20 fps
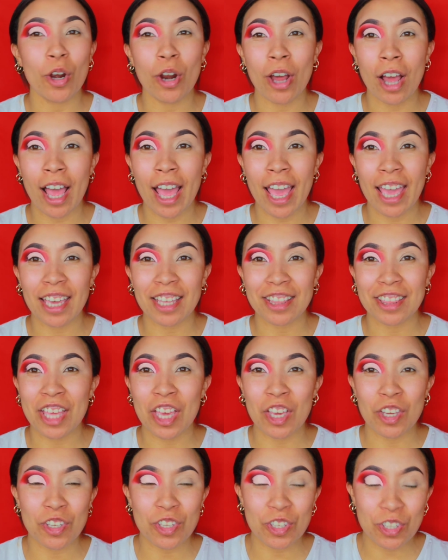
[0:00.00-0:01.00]
like,
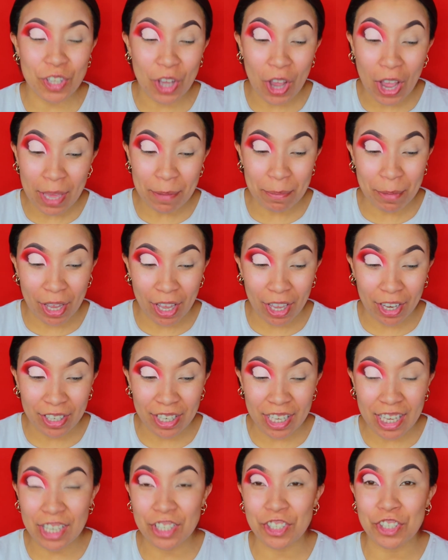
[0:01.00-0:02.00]
the
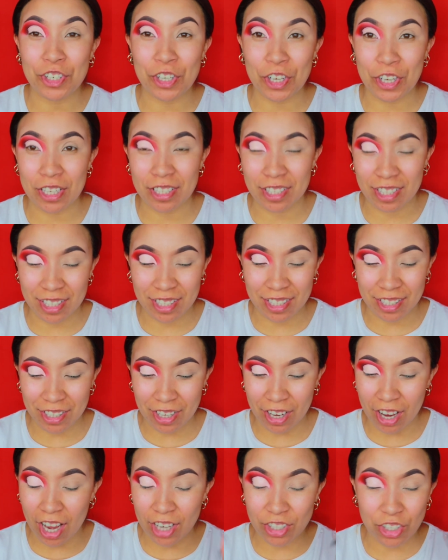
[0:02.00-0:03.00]
excitement is just,
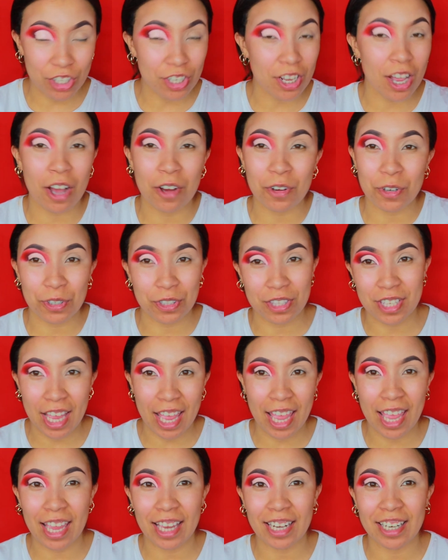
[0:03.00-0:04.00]
I just can't
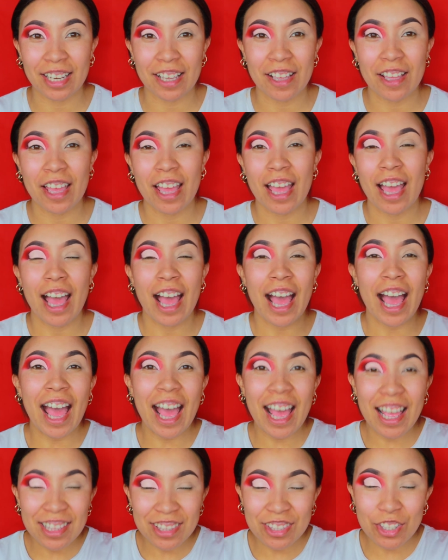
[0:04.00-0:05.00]
contain.
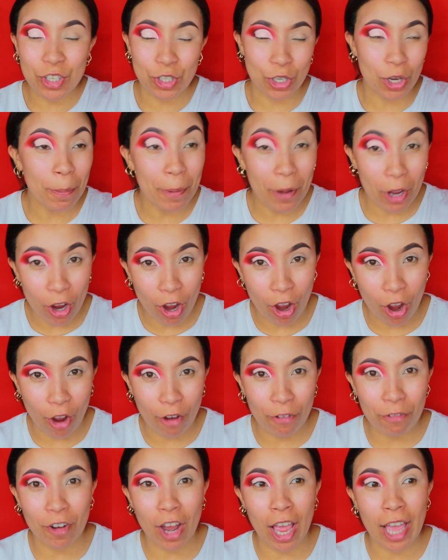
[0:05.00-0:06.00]
And to top it
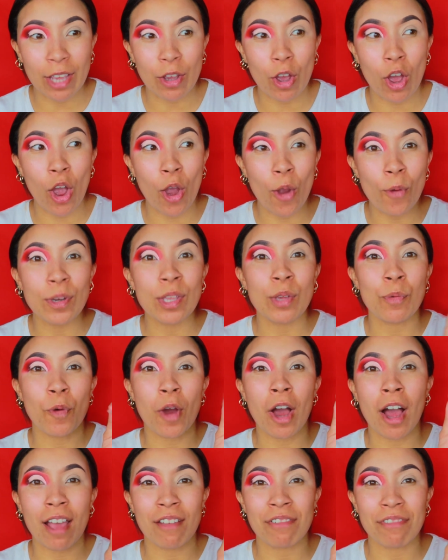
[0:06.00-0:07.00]
off, like, only
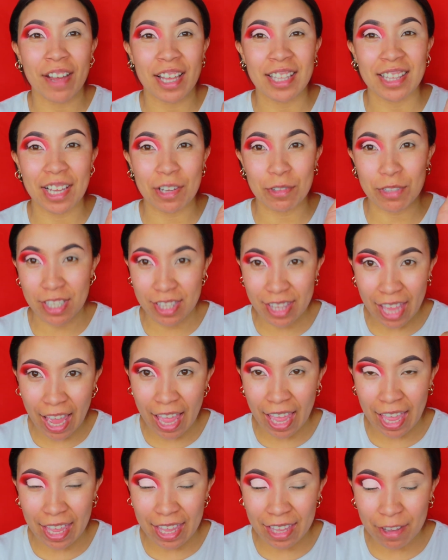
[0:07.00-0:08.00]
what I found out
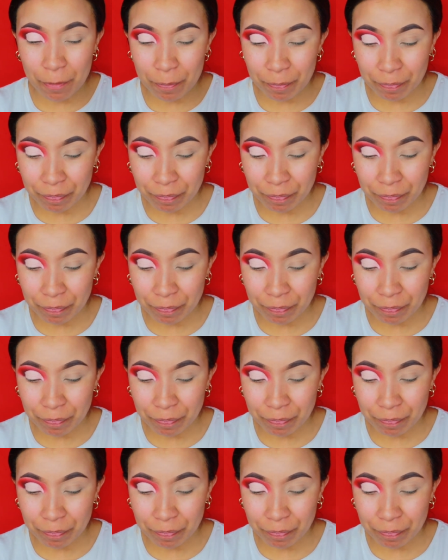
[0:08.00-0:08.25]
today,